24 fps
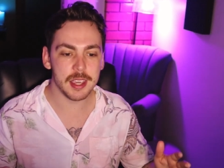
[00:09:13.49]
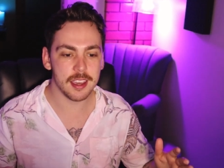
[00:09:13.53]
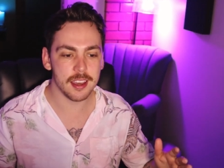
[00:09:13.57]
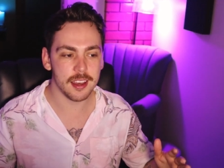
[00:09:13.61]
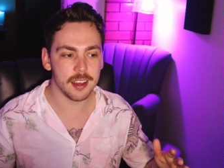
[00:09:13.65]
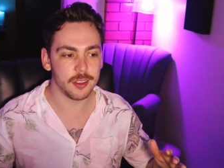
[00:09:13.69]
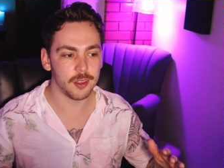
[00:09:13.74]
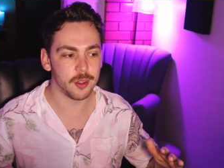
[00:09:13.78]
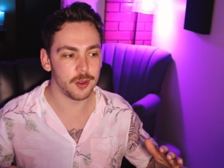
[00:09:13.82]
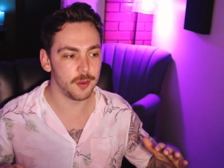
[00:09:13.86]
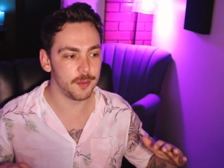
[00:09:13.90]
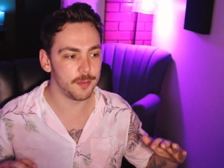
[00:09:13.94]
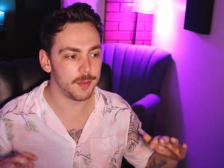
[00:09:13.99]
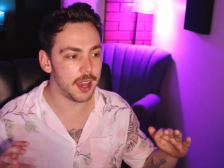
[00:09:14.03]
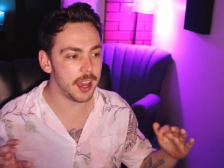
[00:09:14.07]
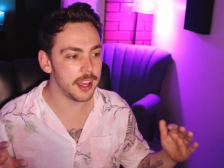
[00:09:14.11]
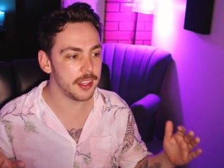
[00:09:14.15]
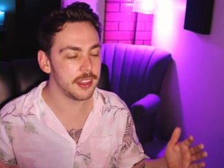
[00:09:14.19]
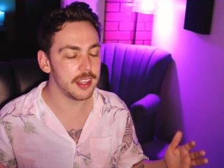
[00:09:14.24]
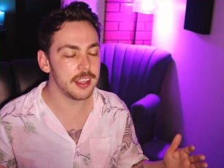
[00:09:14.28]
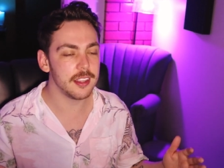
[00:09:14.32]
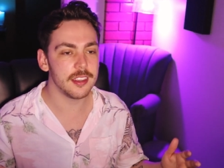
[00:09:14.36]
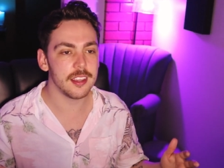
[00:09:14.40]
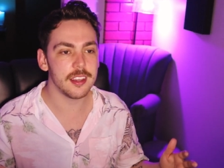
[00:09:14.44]
me out though.
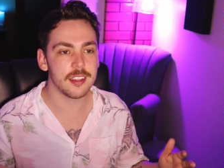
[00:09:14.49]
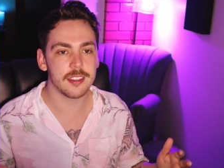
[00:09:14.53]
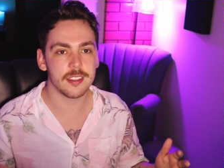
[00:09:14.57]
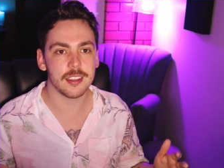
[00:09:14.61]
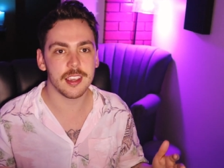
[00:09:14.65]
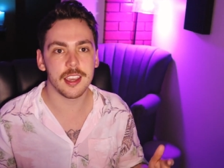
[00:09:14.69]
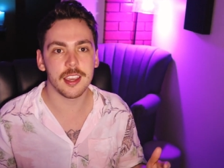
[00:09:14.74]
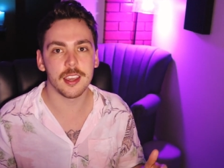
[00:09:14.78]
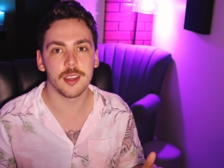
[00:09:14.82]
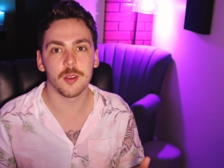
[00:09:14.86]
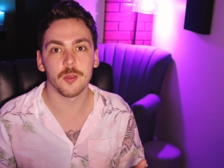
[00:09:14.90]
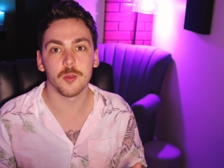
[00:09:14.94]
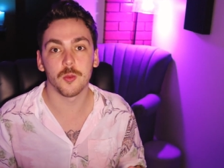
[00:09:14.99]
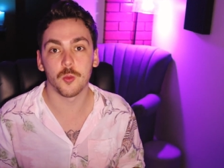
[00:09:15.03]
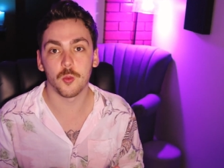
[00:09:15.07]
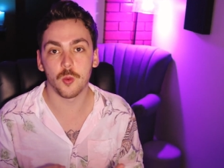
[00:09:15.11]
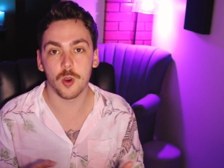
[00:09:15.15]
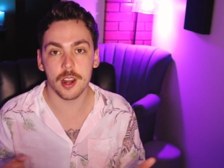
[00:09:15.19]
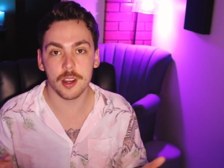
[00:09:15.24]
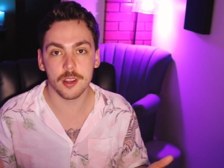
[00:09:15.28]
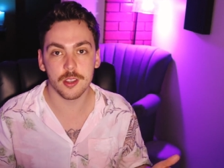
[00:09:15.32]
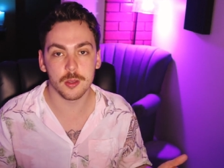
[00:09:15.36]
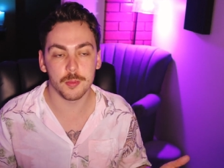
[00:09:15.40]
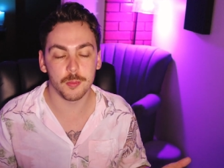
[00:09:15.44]
I think that saying
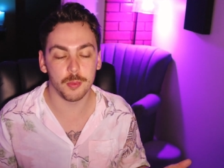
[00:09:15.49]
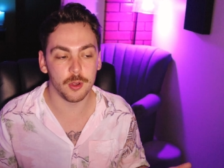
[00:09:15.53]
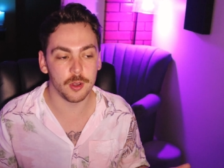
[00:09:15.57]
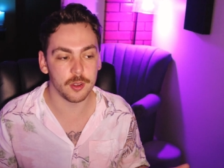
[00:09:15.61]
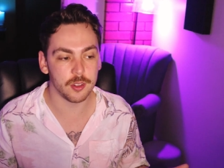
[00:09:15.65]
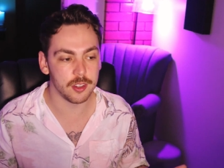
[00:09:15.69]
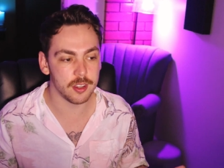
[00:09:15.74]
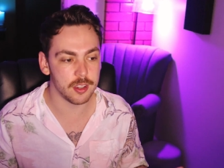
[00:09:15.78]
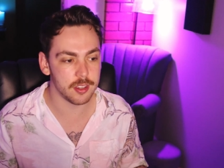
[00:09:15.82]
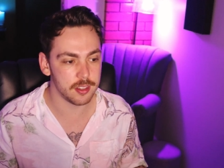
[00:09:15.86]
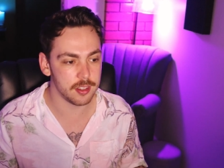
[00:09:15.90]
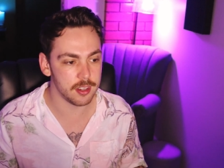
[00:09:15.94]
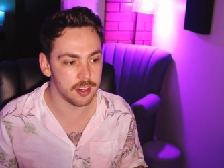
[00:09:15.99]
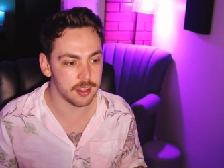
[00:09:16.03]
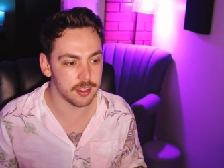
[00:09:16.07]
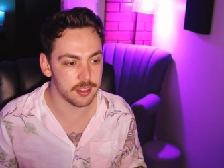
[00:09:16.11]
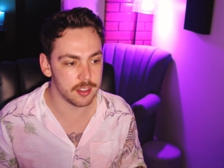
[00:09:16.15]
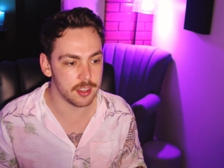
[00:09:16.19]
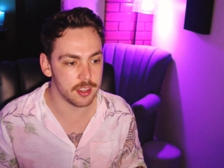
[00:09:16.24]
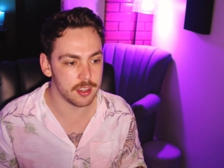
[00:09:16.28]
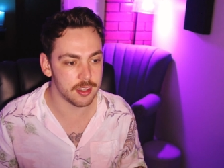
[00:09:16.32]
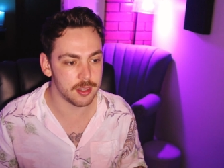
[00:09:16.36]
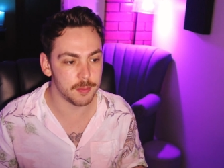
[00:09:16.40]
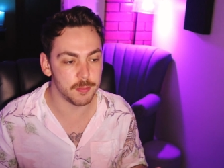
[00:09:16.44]
writer's block doesn't
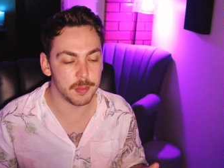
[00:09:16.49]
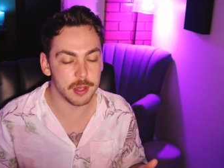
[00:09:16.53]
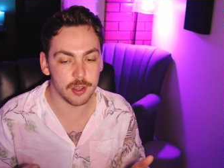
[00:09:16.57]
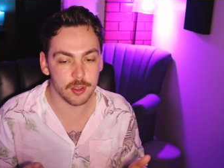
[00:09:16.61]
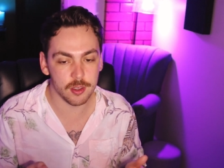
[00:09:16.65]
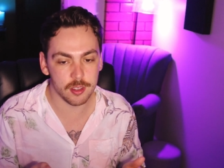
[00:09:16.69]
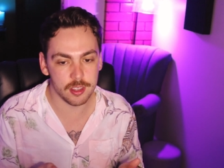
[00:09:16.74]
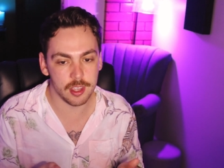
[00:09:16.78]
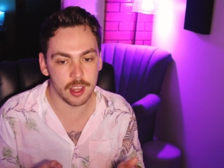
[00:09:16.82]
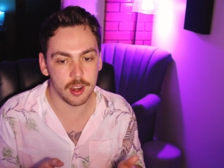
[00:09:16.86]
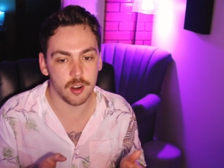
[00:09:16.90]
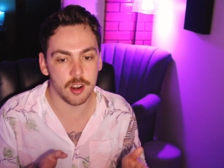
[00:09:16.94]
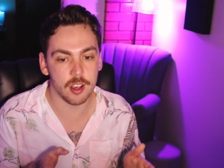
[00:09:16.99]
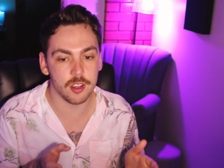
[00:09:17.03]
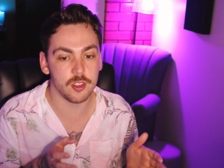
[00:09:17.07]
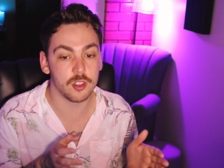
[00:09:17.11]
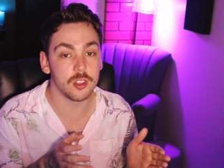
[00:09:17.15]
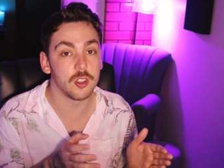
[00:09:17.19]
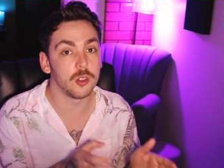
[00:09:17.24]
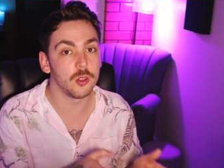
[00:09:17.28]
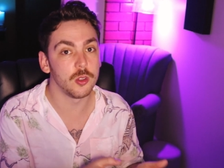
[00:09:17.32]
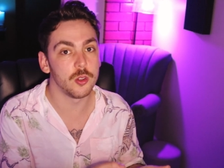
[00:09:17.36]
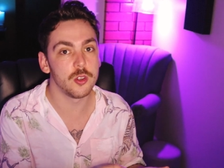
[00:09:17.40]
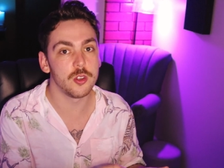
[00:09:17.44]
exist because there are
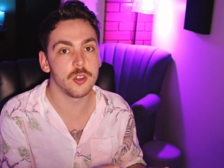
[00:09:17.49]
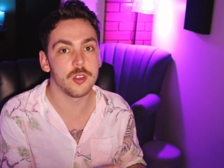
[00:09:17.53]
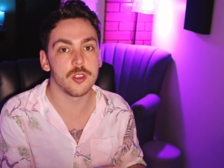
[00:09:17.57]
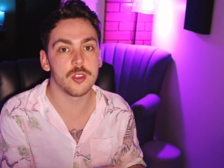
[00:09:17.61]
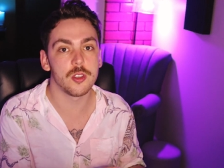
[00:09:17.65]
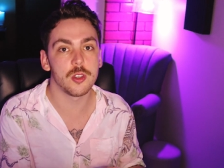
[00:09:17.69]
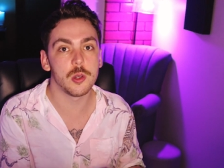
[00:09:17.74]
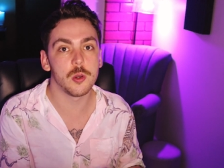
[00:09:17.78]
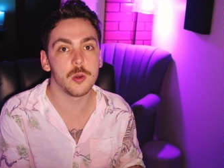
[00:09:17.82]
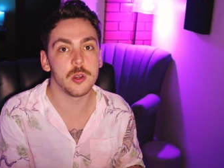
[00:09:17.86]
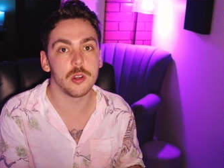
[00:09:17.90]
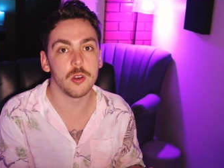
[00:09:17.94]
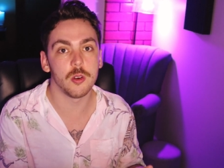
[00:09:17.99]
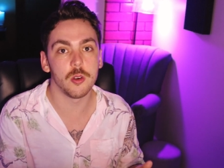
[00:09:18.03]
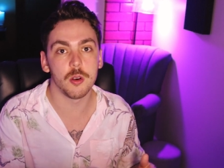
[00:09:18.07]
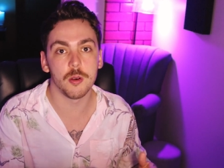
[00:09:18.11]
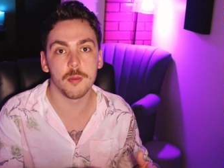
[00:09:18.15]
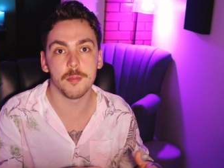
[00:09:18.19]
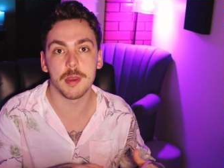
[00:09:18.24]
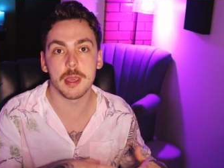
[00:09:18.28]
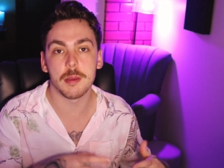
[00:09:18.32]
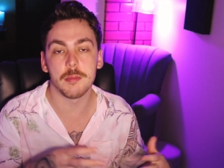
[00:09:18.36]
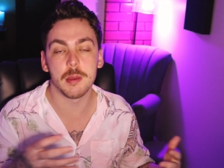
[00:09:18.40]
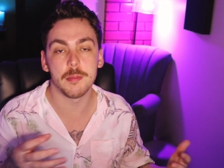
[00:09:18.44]
solutions to it
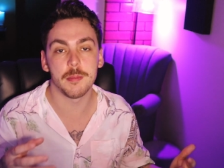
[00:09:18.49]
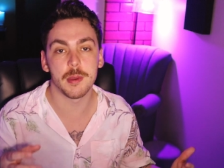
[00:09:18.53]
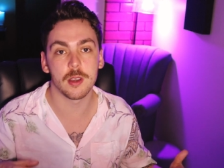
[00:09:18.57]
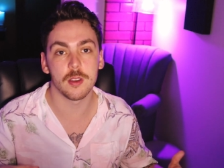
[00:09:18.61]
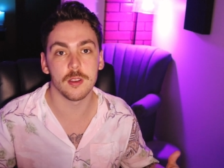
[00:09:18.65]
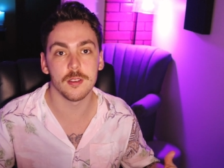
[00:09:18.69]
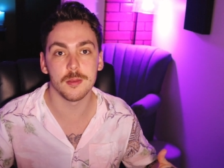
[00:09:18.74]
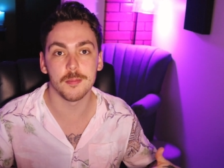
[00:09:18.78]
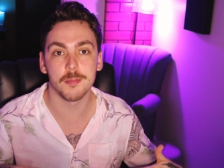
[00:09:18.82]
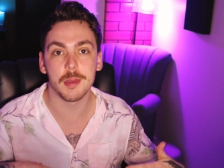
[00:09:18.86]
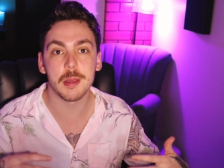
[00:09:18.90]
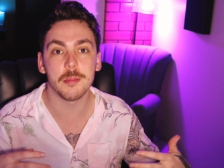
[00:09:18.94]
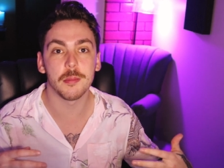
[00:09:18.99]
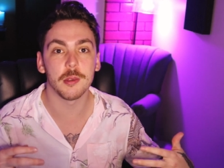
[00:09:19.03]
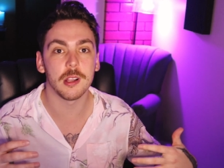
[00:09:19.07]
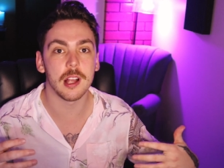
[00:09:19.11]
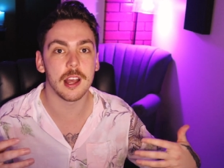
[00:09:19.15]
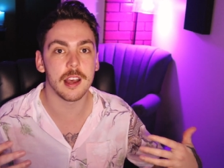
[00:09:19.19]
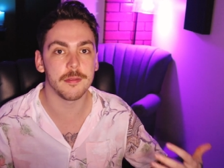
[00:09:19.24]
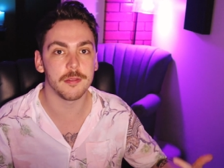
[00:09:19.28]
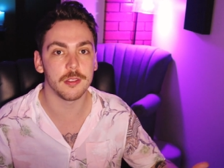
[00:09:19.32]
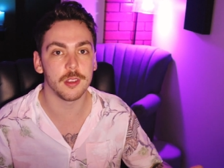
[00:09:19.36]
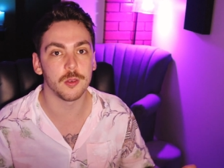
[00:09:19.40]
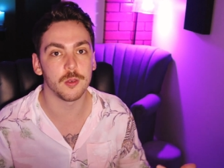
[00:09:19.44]
or maybe because people
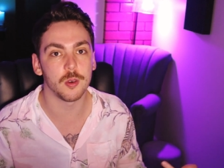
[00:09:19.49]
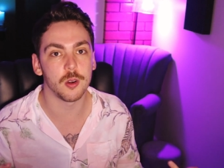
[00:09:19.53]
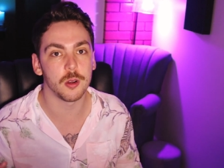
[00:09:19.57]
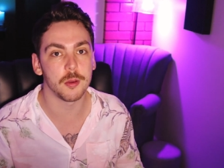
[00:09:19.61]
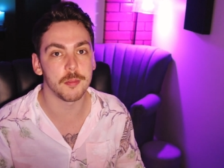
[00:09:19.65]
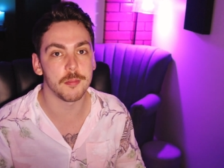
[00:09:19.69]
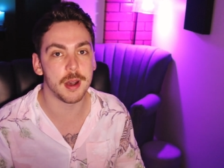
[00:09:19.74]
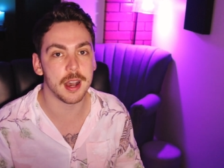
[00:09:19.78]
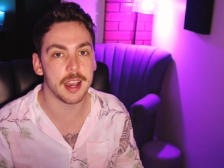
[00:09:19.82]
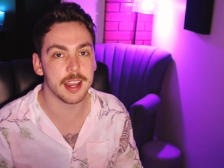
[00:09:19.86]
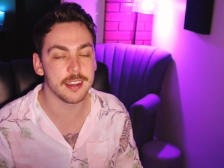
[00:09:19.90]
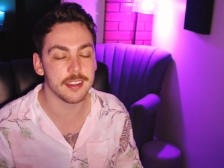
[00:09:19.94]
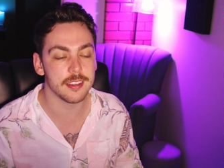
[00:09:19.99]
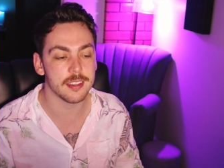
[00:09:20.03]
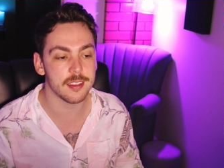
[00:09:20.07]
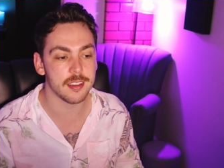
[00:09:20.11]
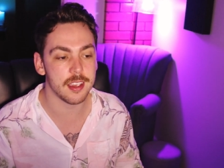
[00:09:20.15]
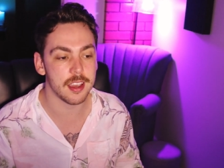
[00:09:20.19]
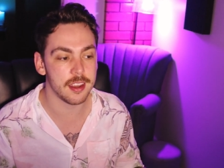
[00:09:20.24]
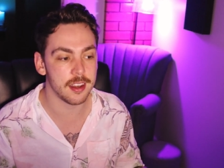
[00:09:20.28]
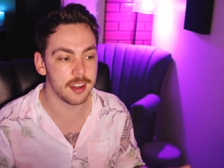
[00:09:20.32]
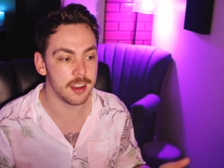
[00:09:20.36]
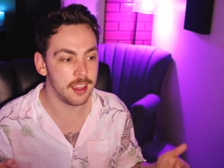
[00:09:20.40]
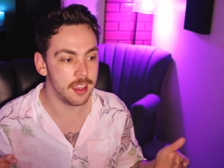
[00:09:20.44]
have the wrong
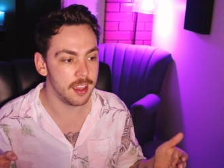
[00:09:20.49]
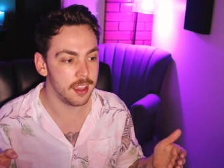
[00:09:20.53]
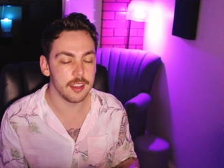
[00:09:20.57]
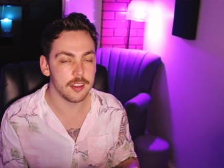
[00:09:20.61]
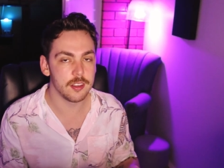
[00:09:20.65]
mindset